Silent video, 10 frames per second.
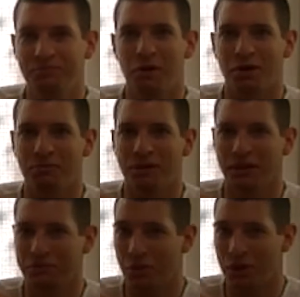pucker my
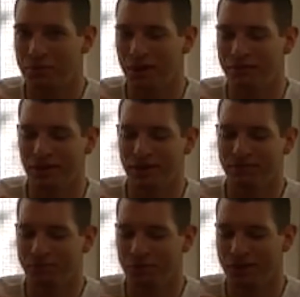lips quite a bit if I
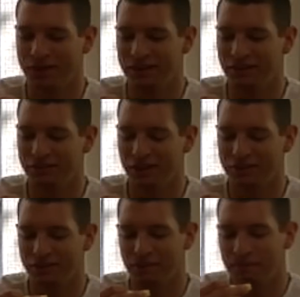were to eat this. So
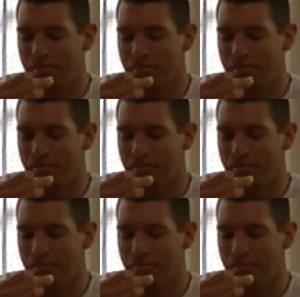let's see.